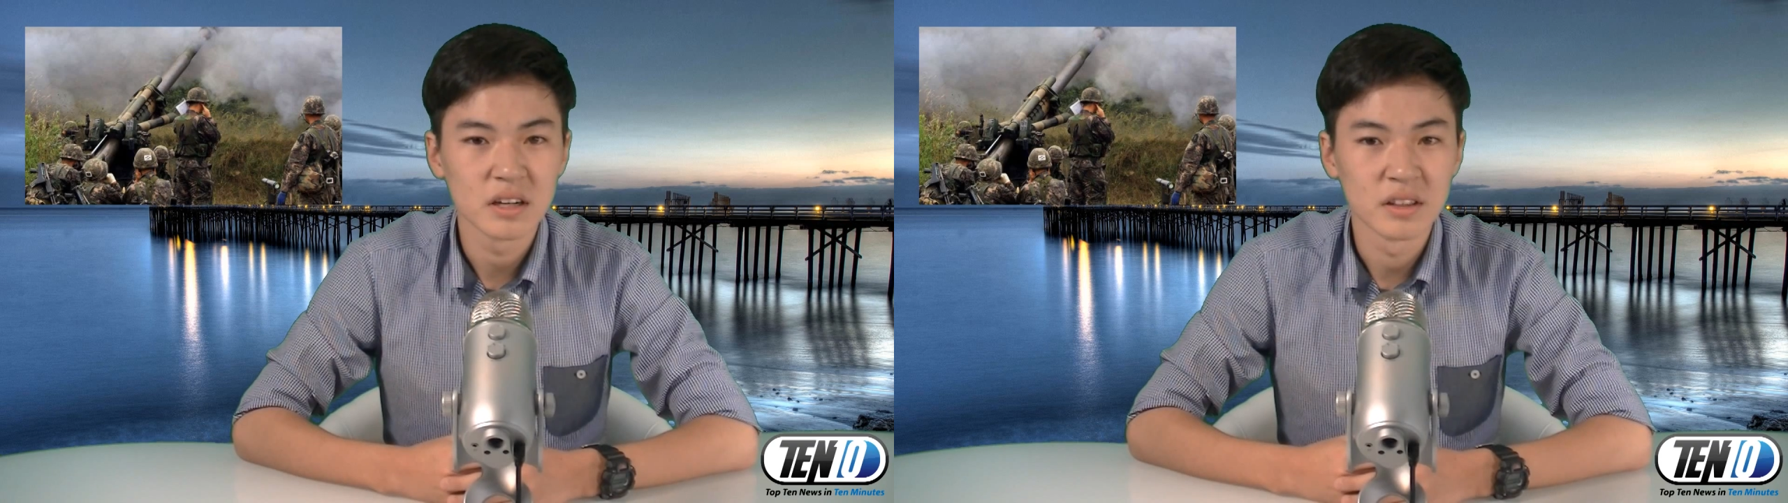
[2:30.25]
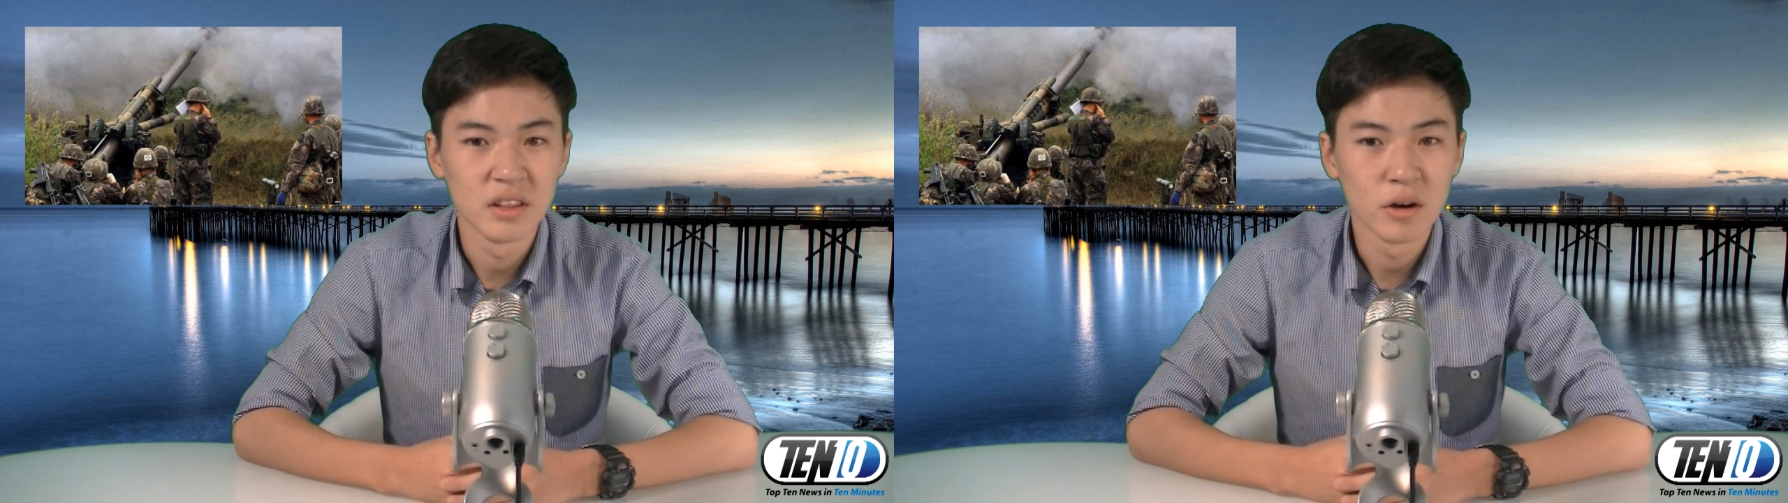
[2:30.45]

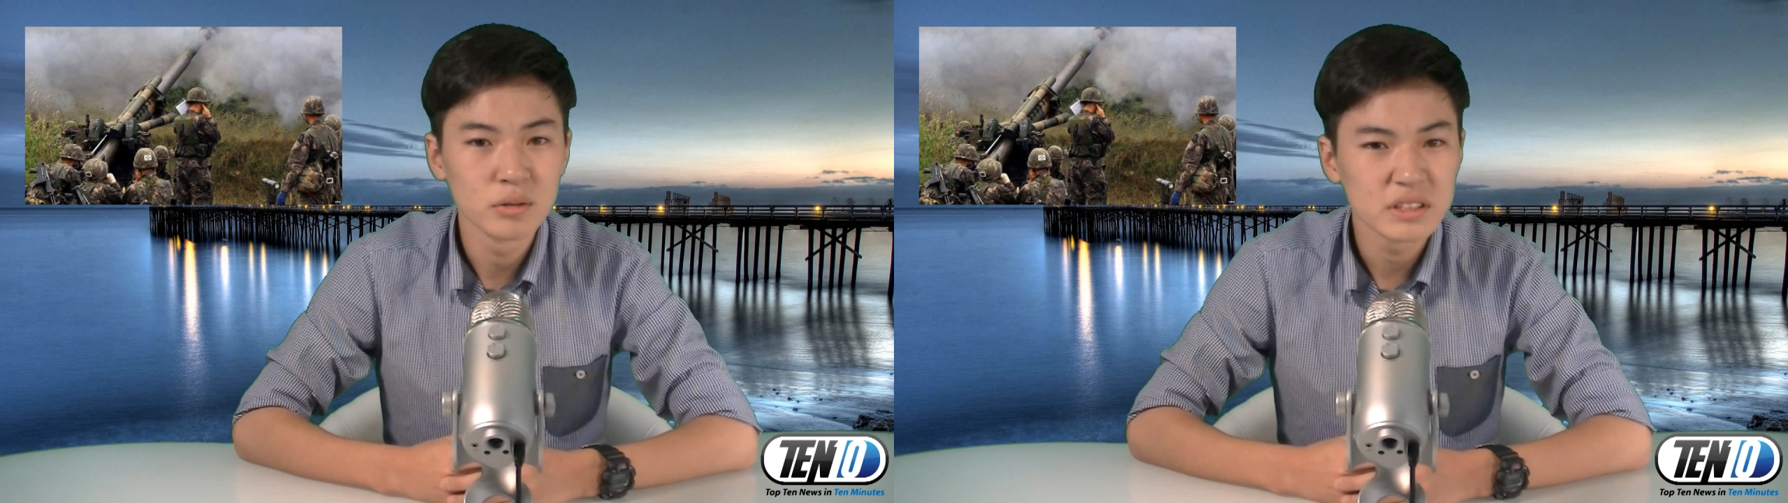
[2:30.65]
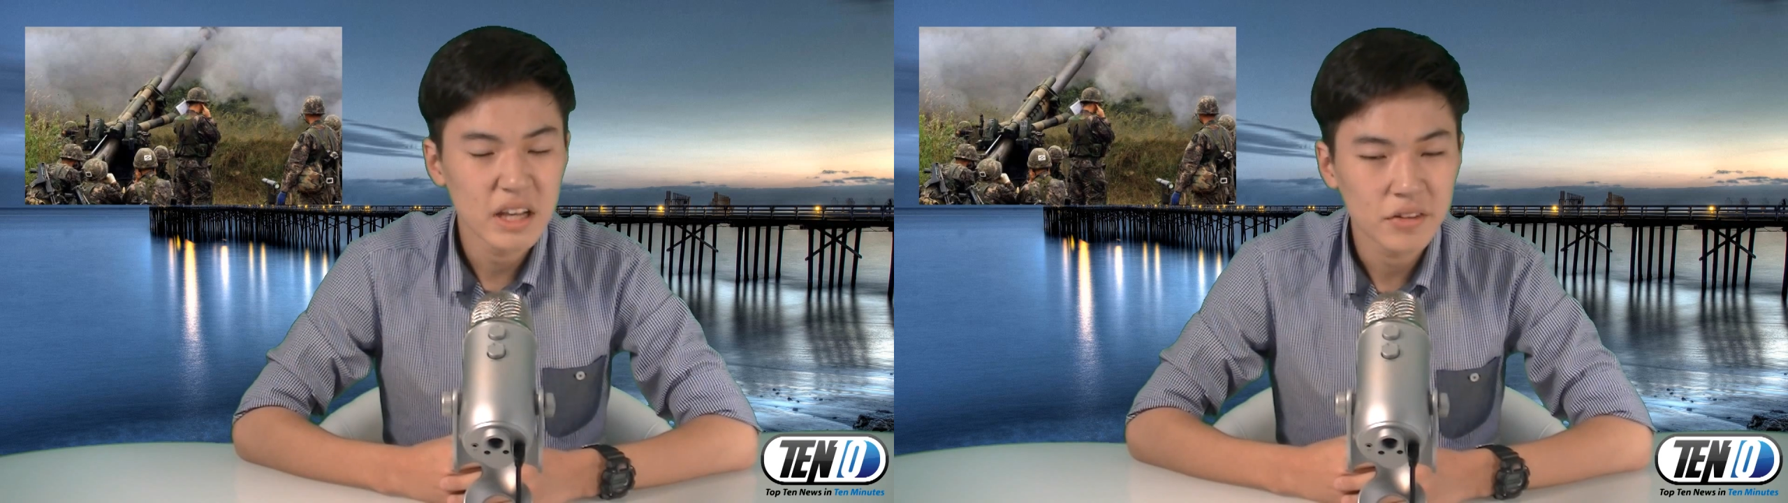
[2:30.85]
a
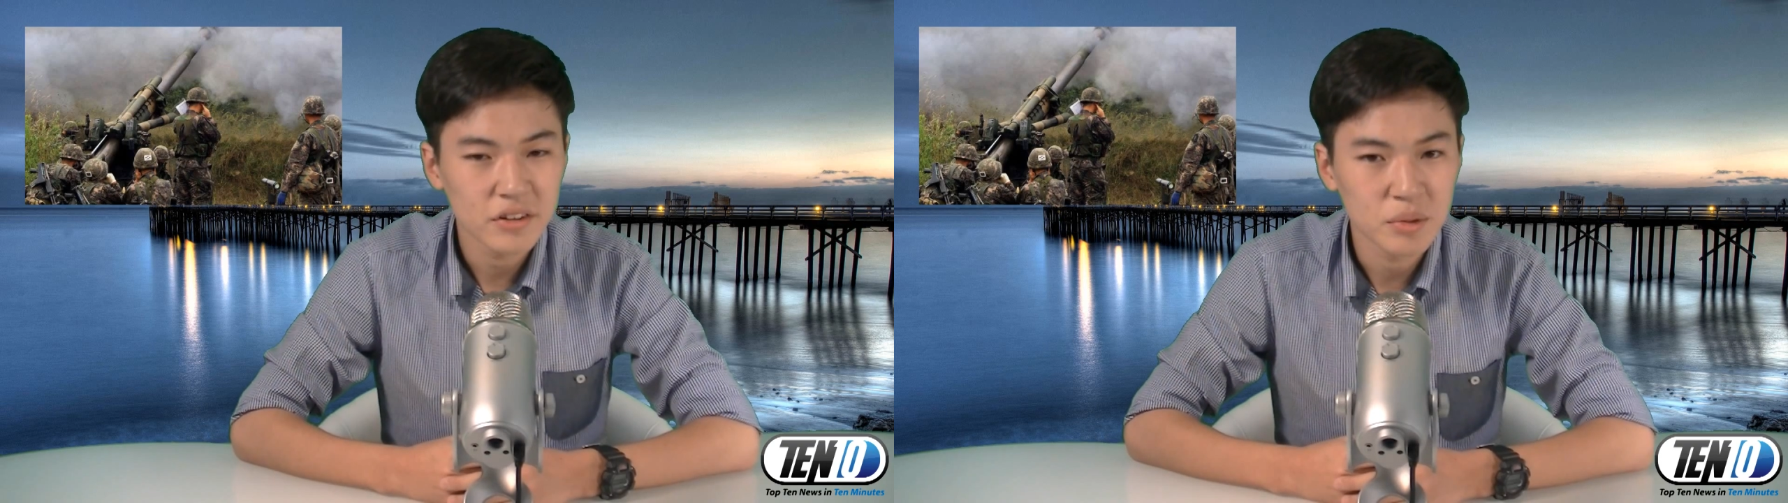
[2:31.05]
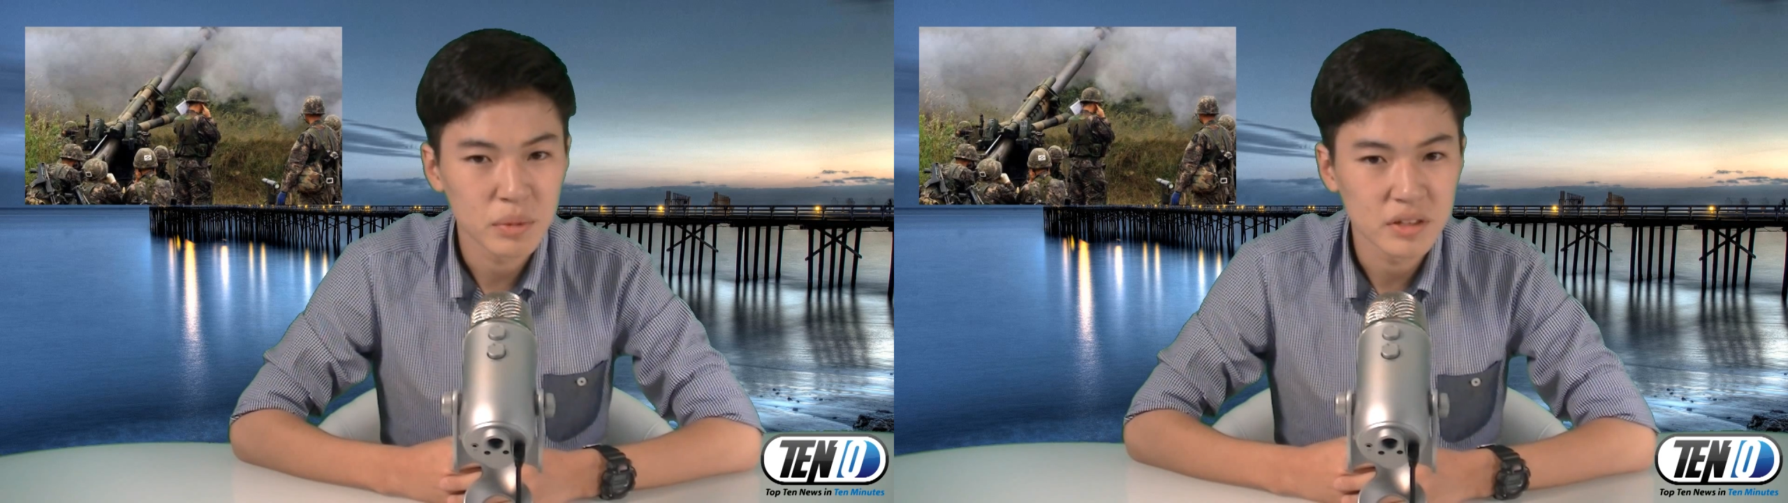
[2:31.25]
known South
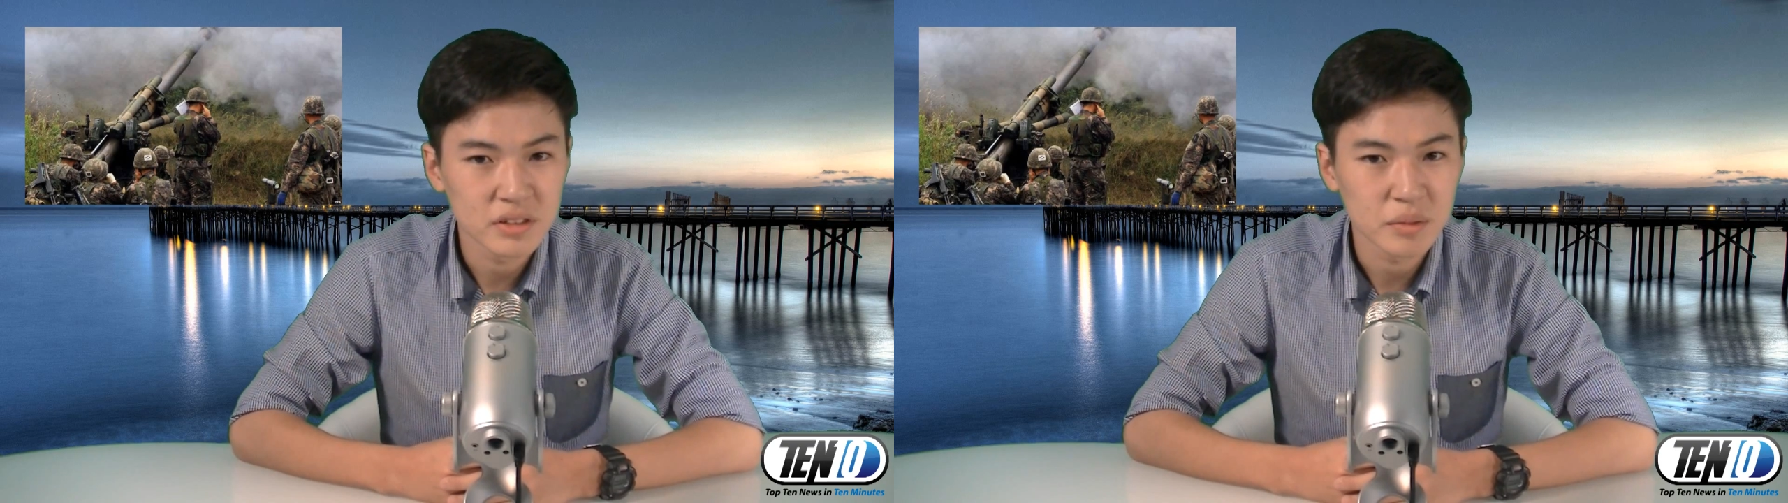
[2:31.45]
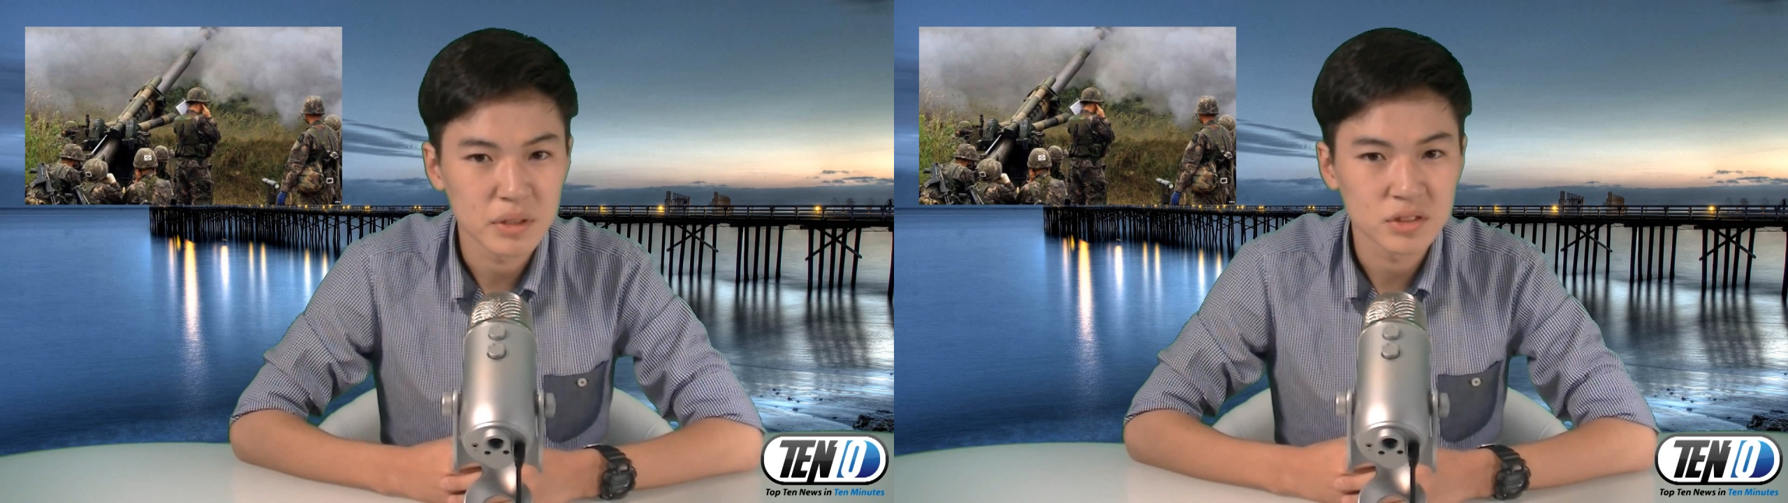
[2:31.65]
Korean
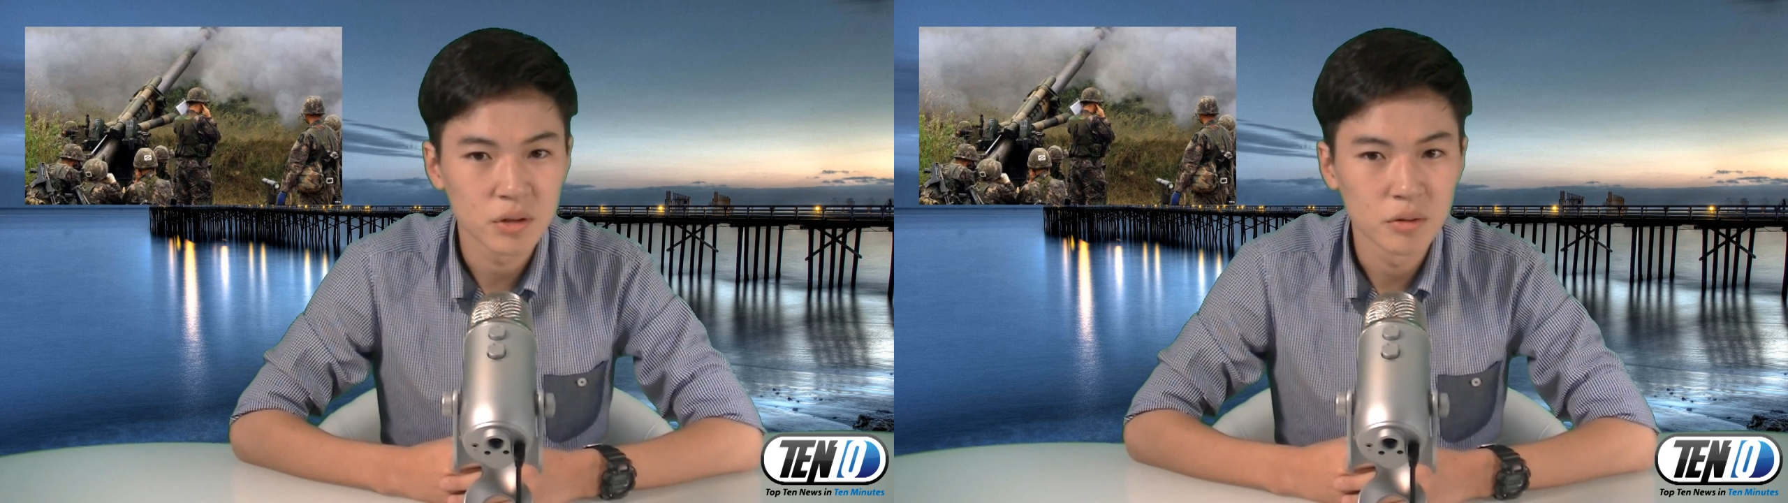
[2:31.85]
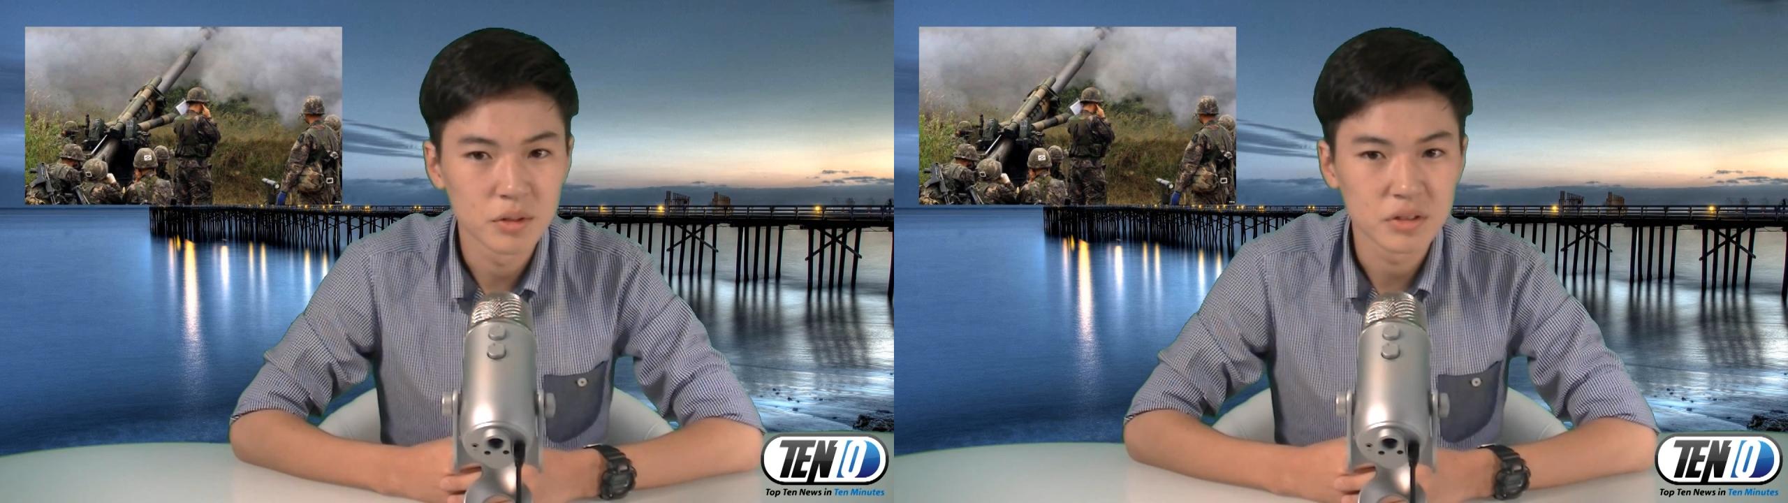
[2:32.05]
military
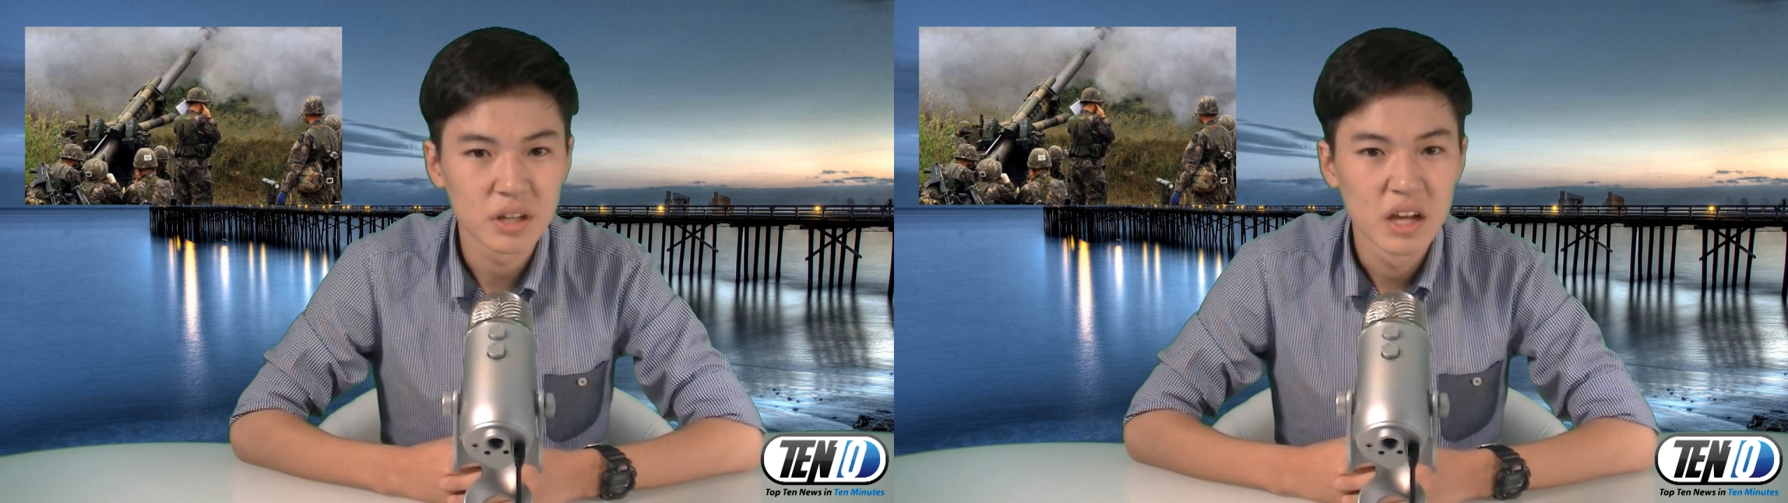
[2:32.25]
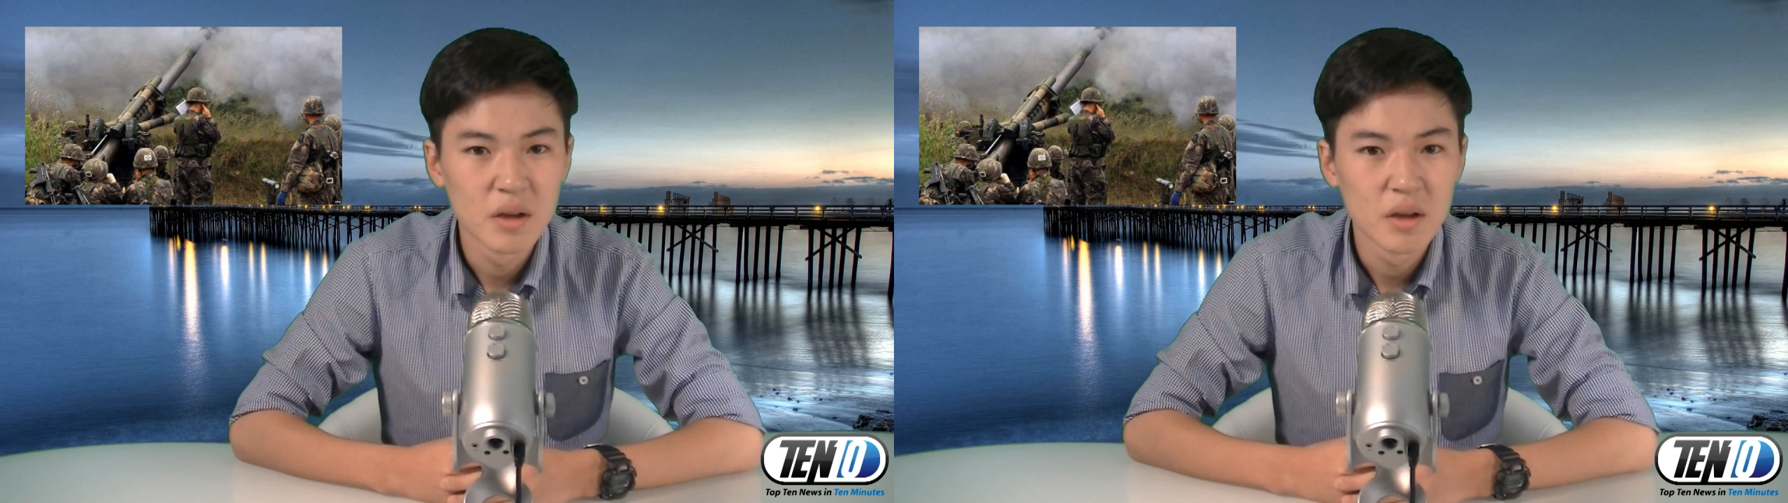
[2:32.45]
patrol route,